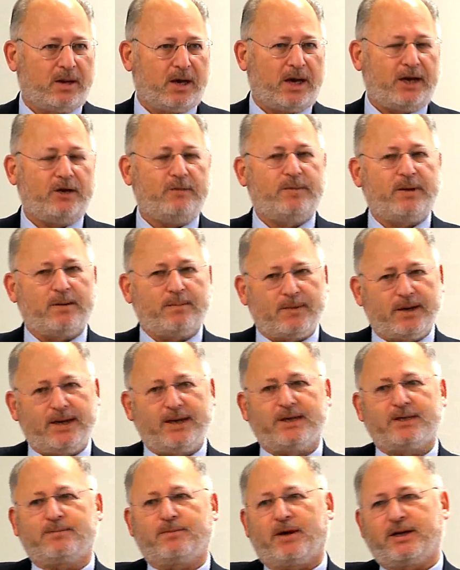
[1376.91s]
And you'd be
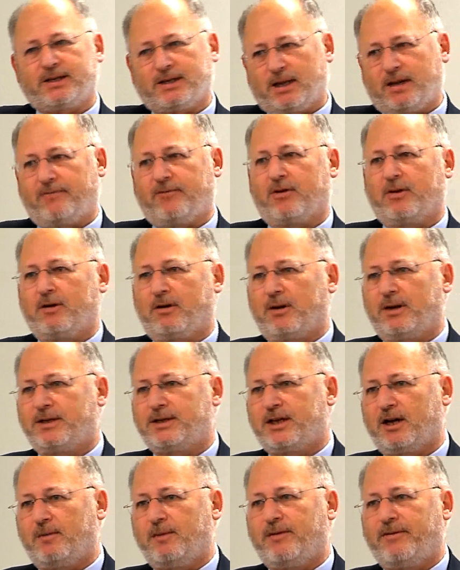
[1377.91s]
amazed, my South African colleagues
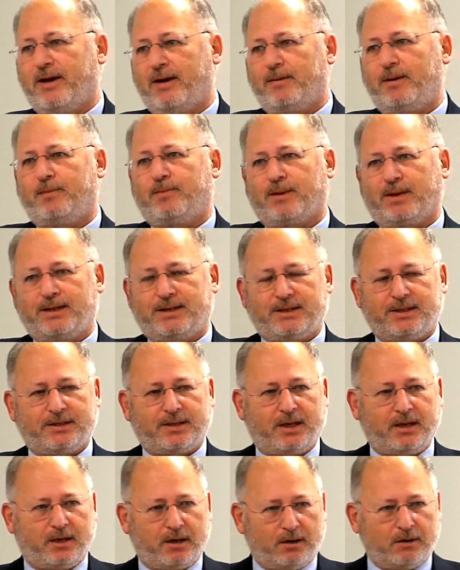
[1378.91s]
tell me, of how many places
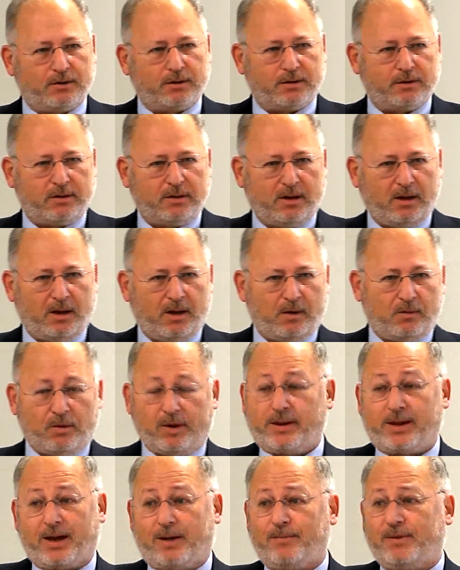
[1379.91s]
they go to
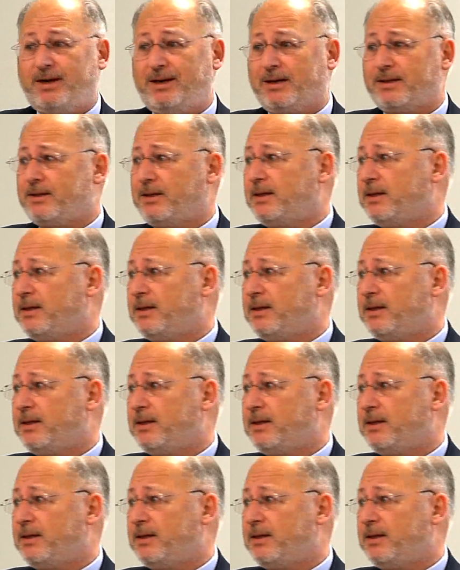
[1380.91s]
where the company doesn't